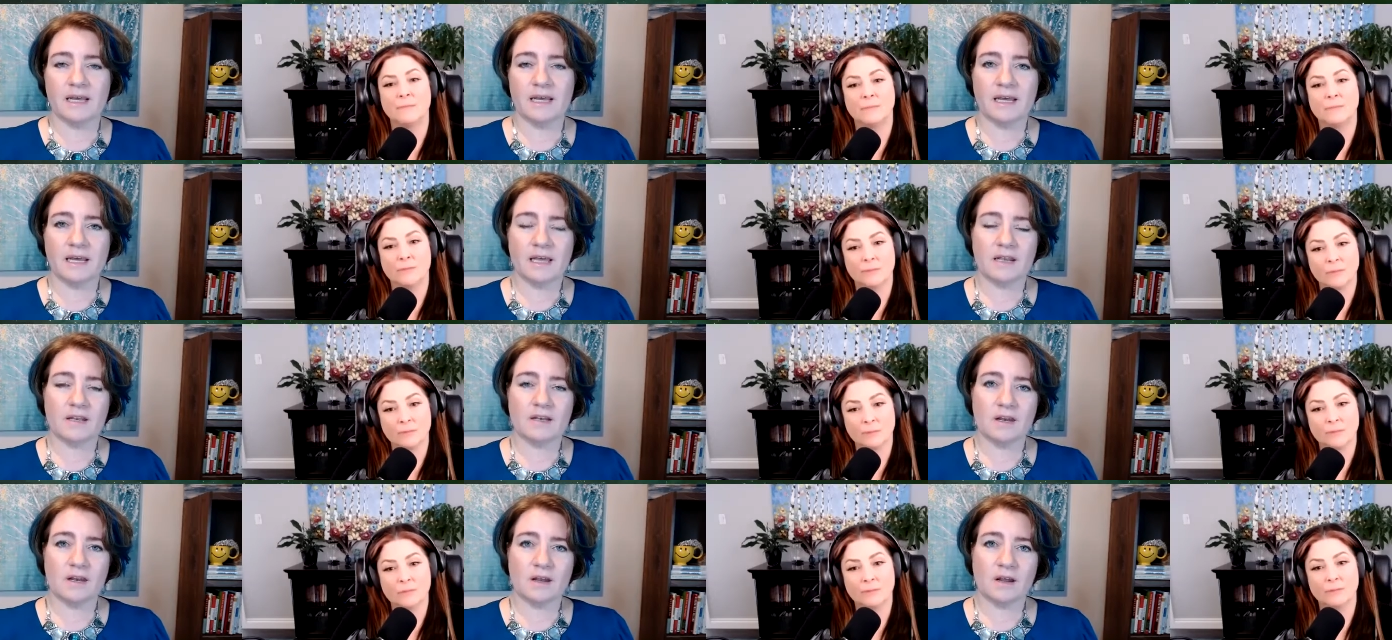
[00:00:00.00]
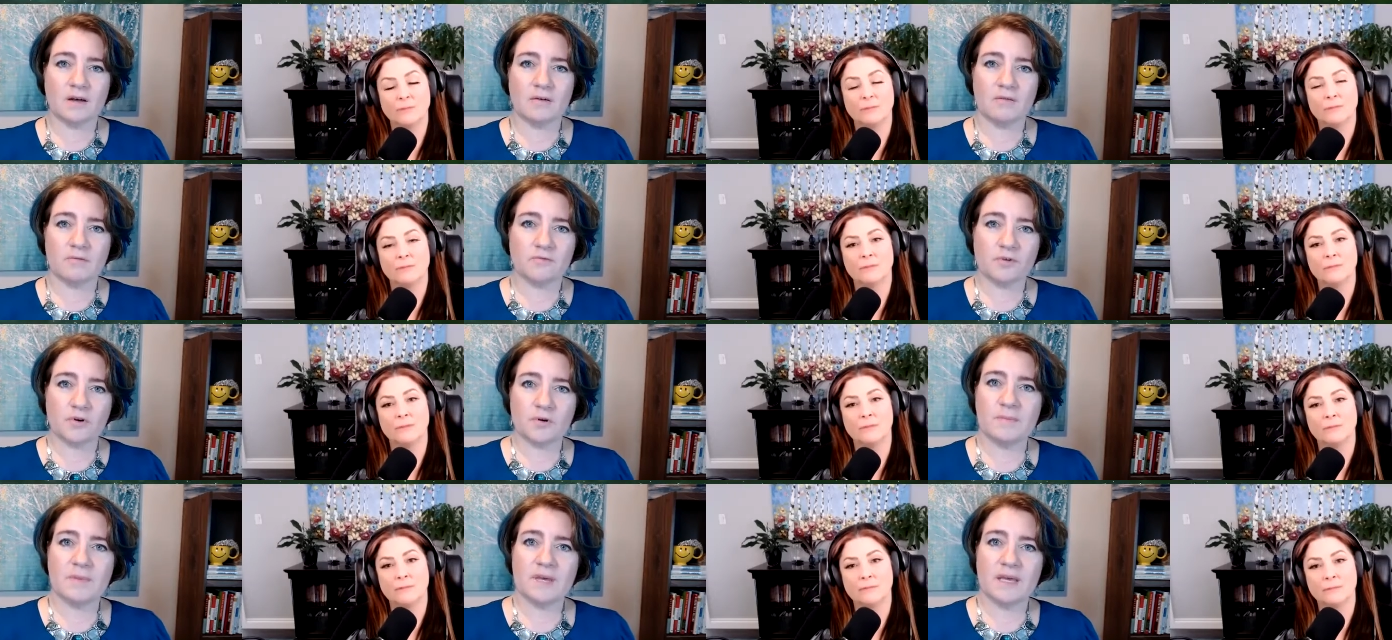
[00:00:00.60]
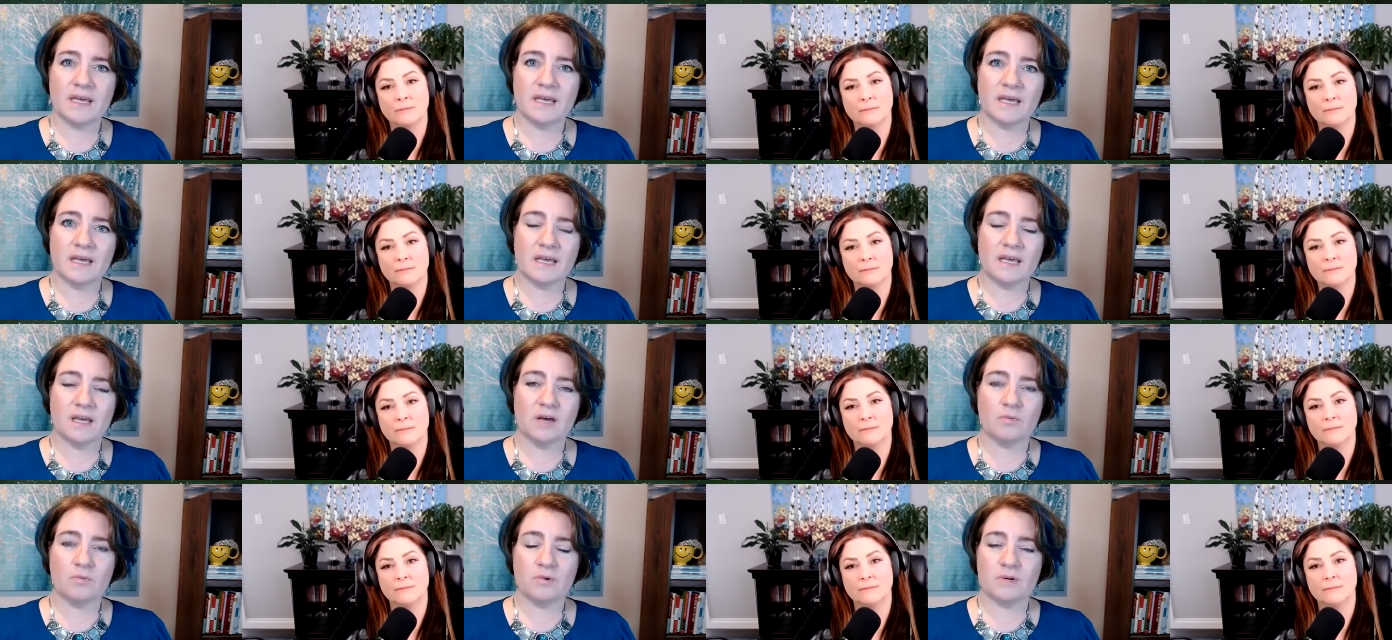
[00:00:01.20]
Speaker 1: And for me,
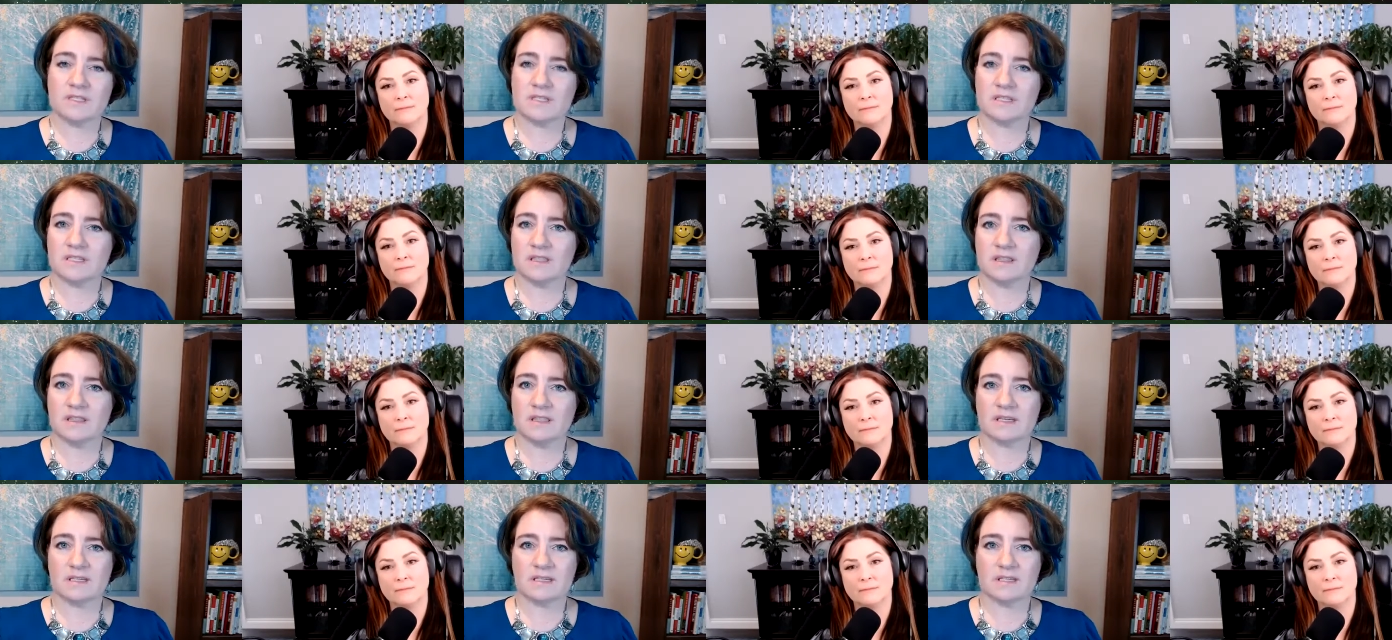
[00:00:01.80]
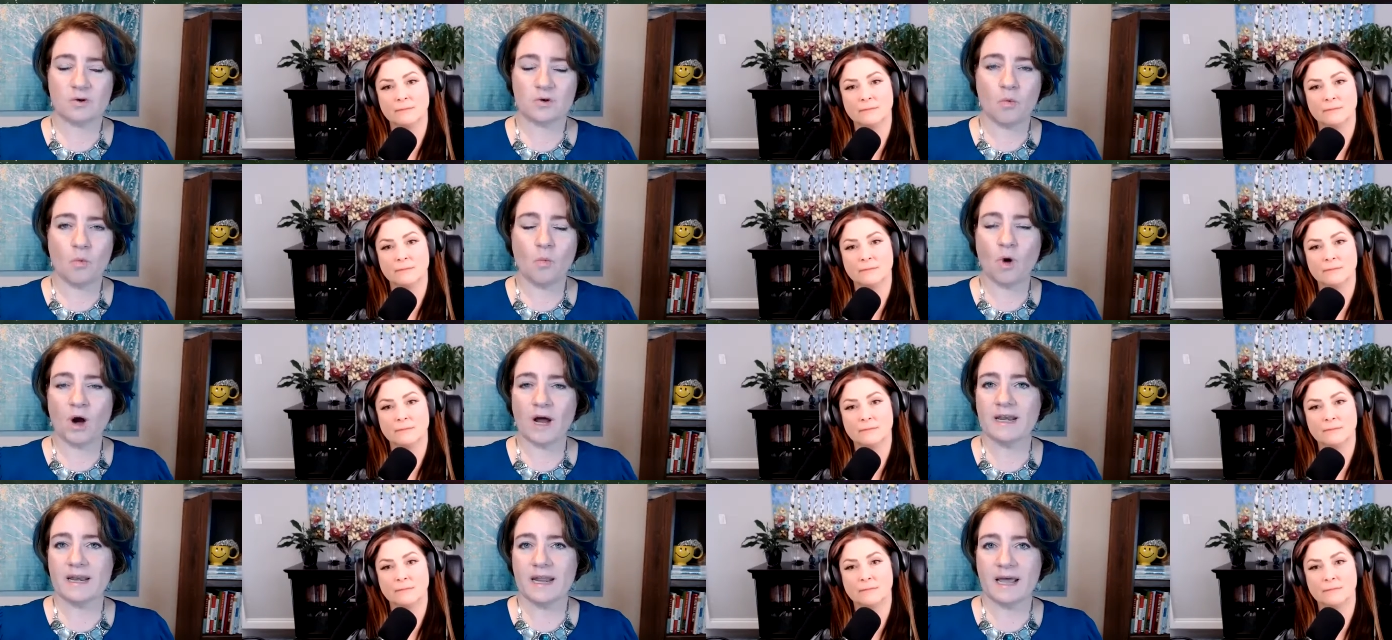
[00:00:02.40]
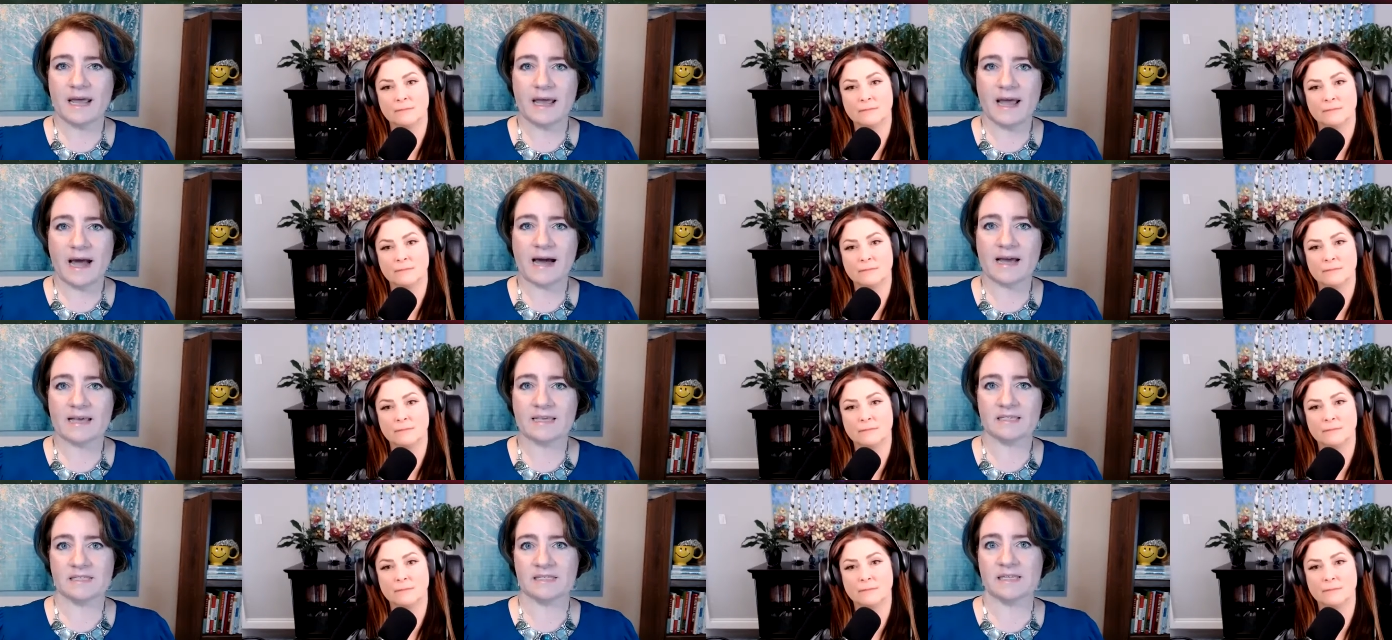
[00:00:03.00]
it was this one day
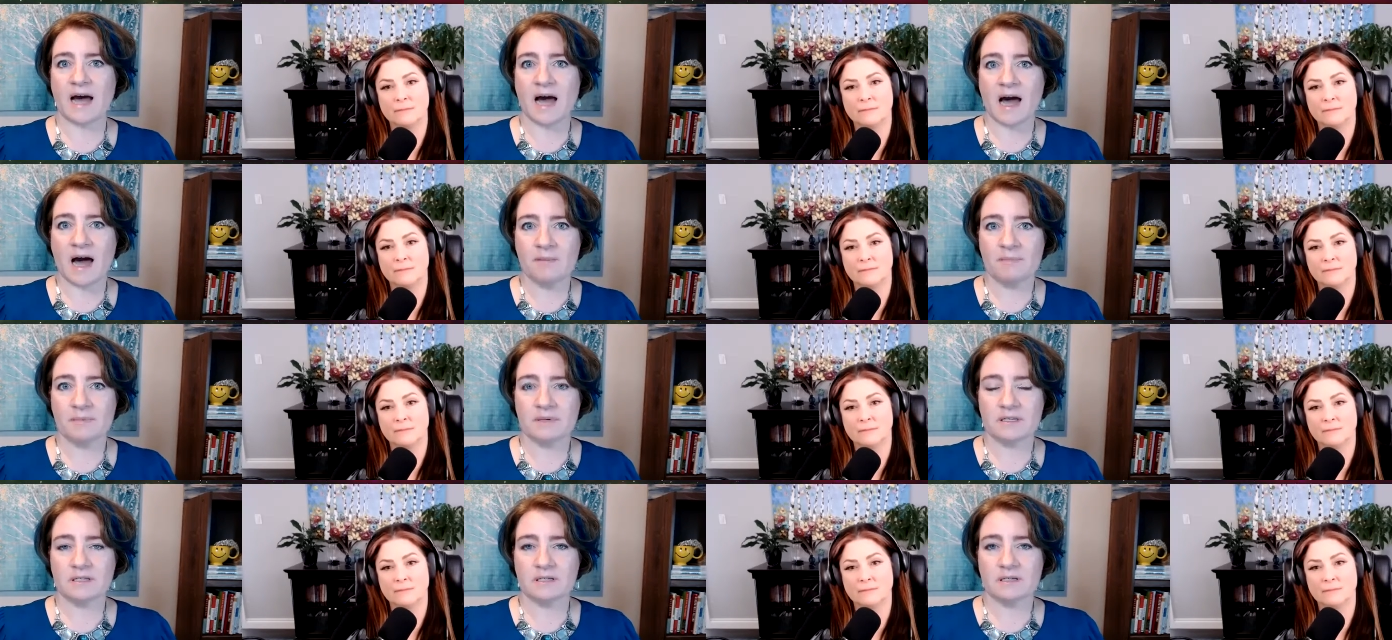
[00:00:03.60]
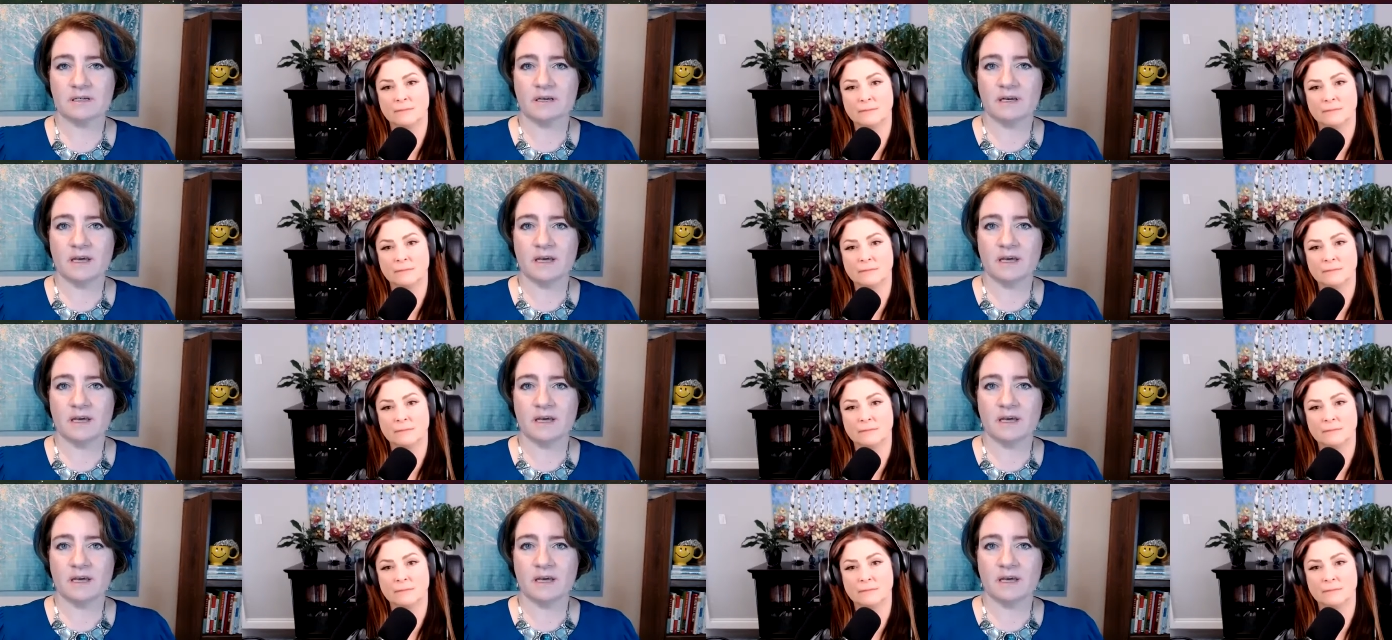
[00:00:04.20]
I stopped